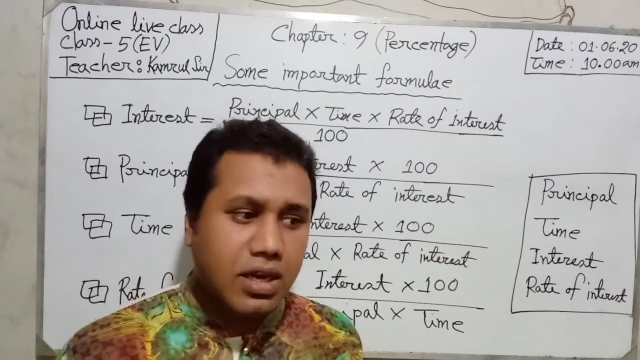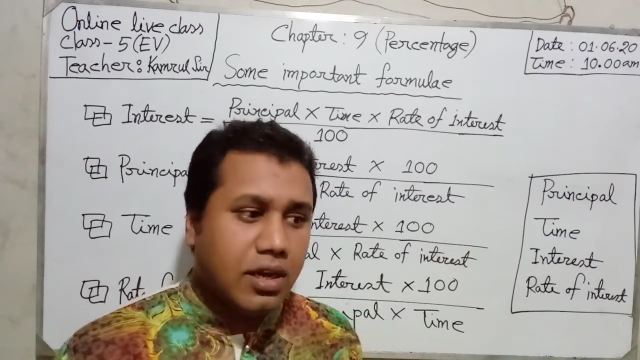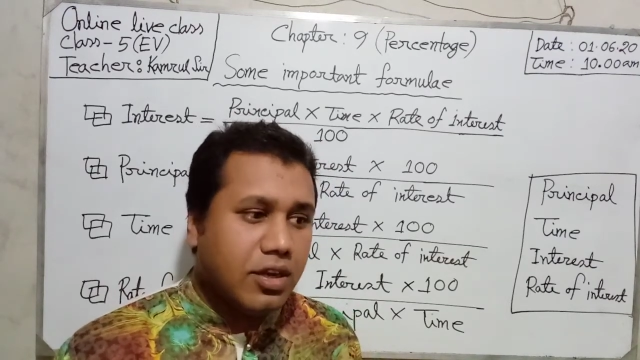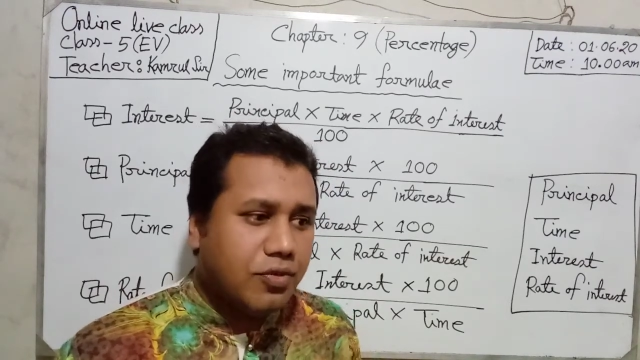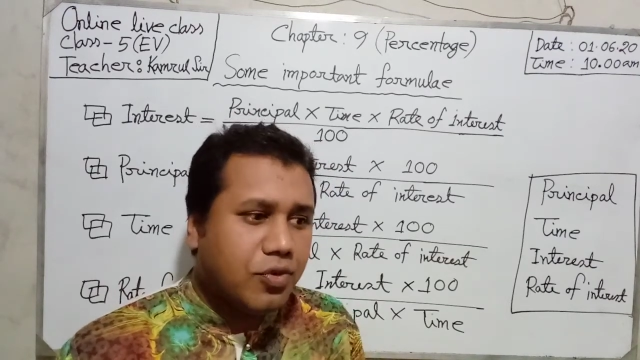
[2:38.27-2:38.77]

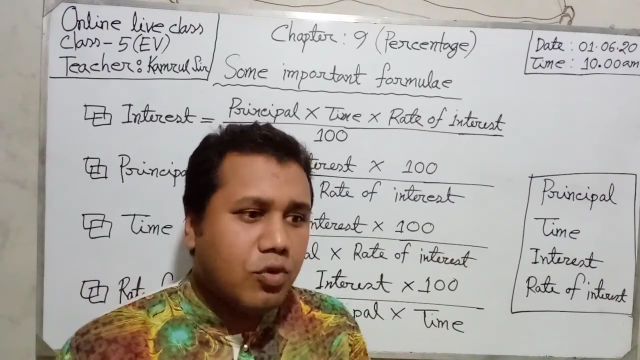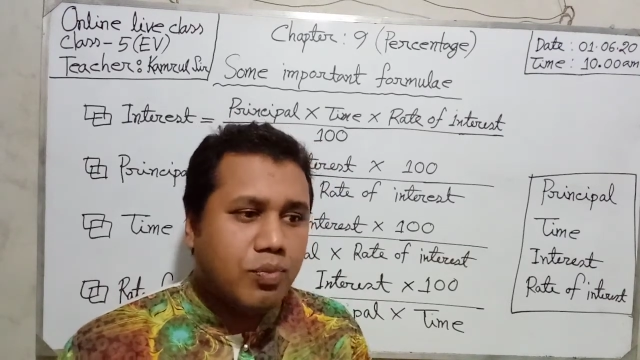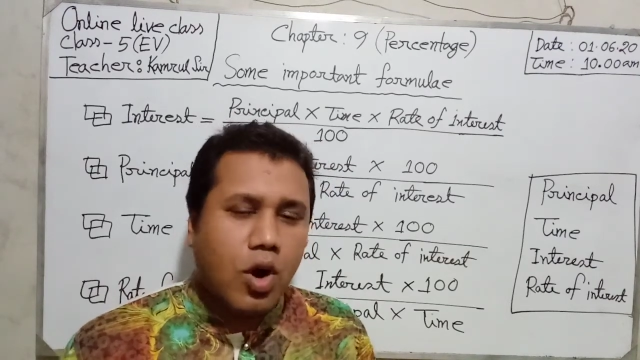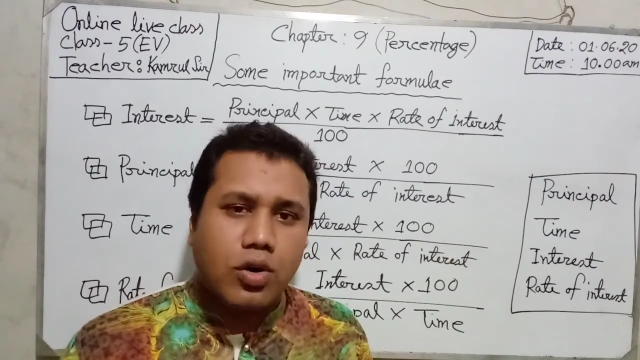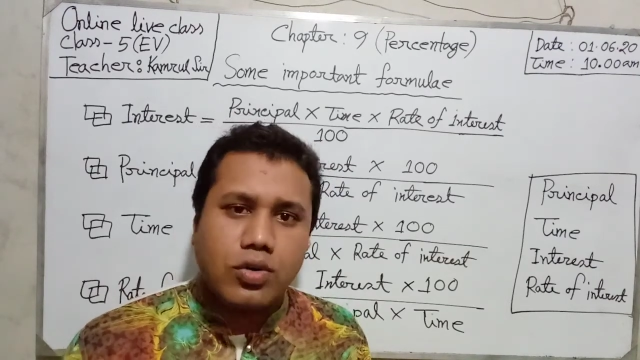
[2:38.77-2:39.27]
If you
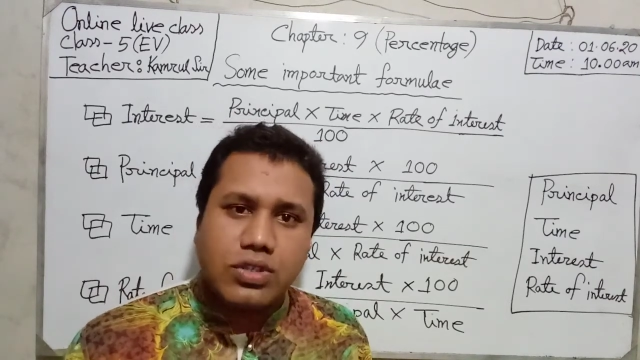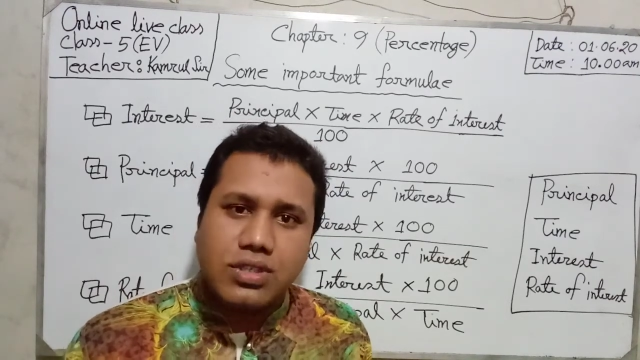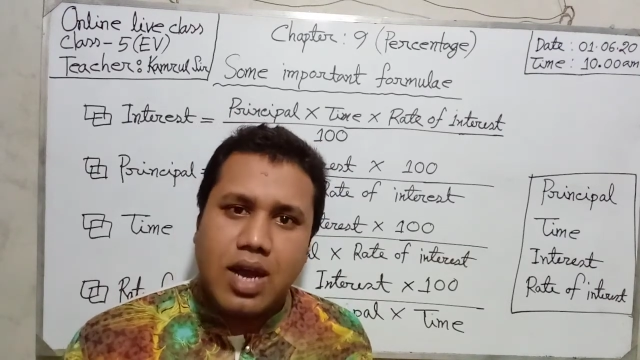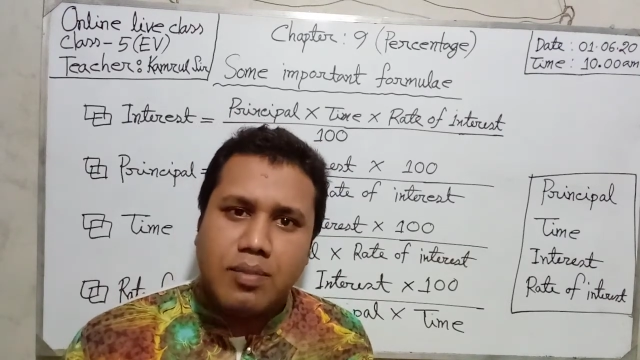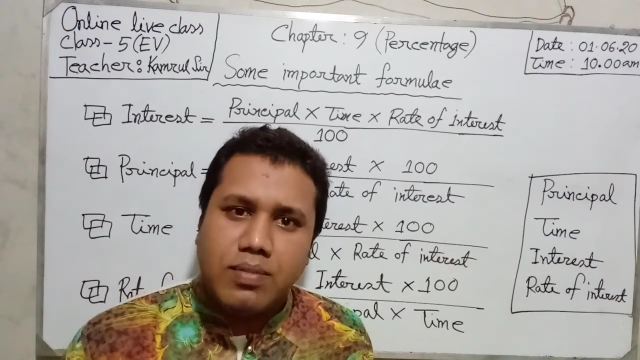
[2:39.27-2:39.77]
borrowed
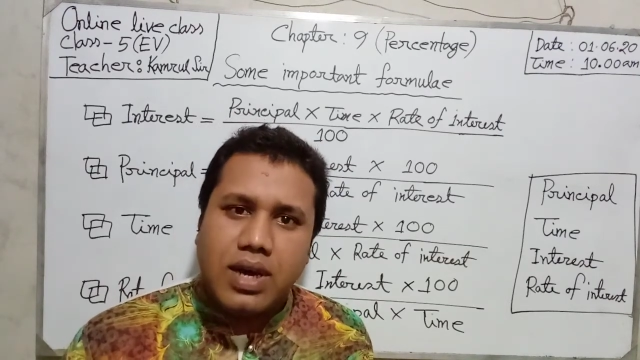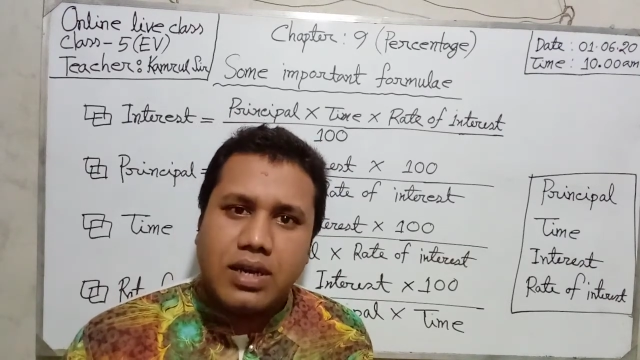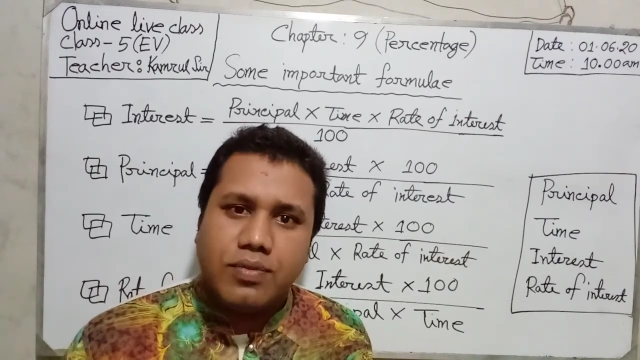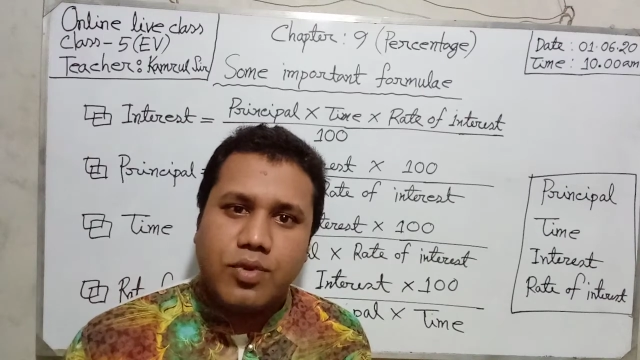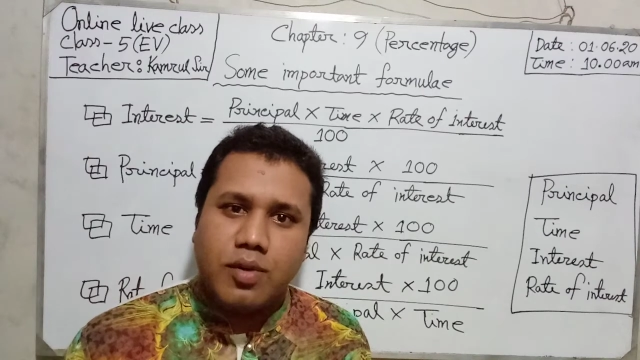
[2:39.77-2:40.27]
some
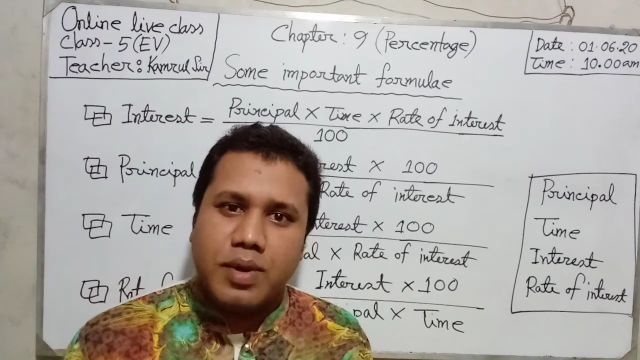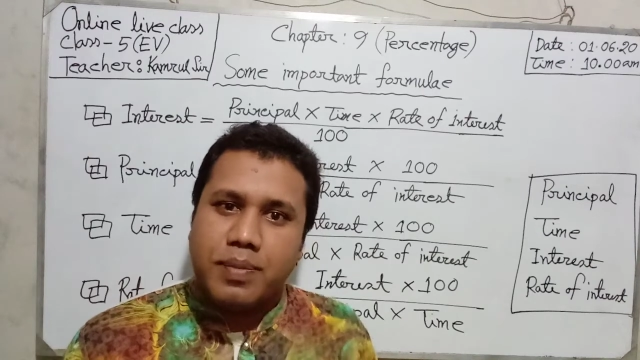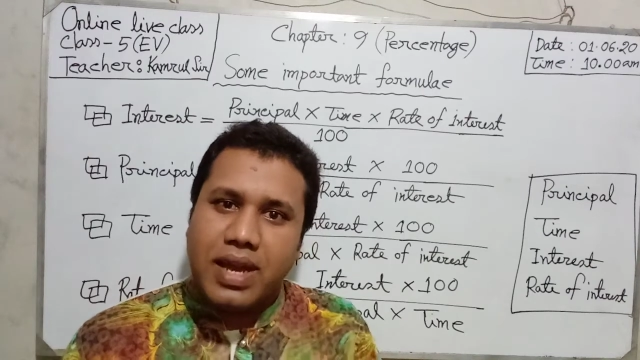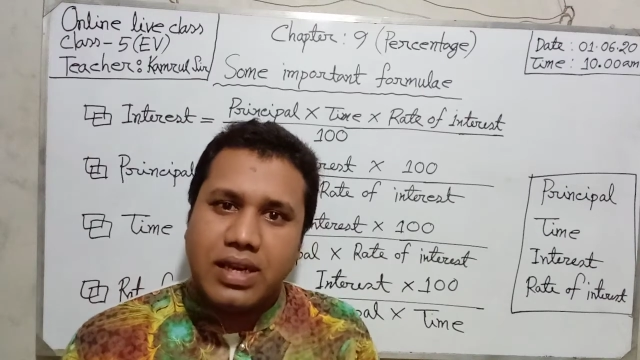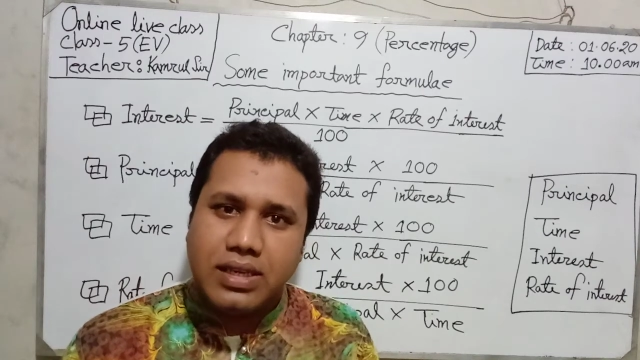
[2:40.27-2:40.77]
money from a
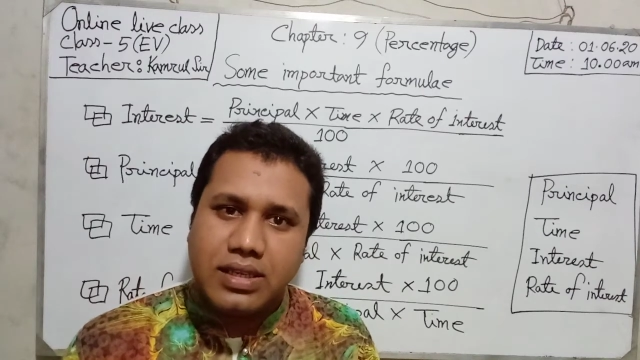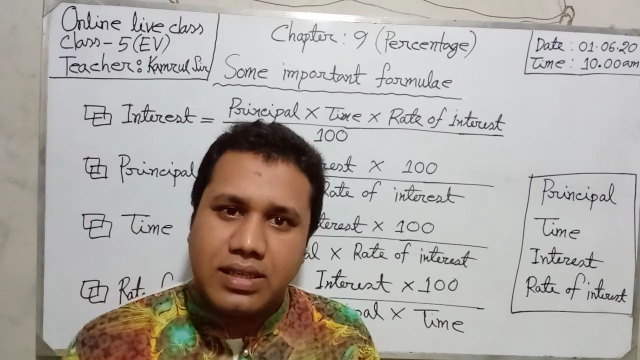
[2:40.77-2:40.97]
bank,